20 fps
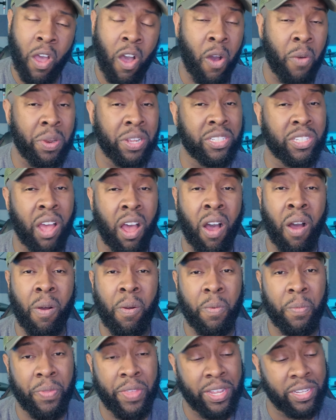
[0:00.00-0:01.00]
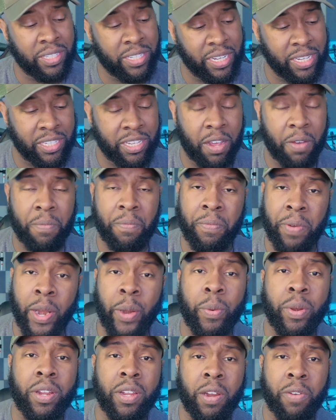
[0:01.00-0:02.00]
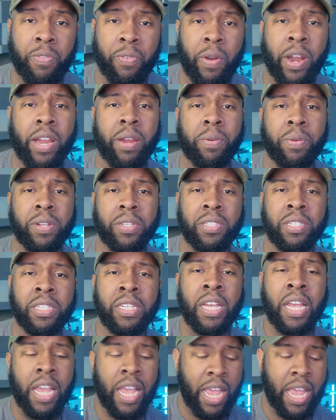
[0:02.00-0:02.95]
On its own, this is a very good fragrance.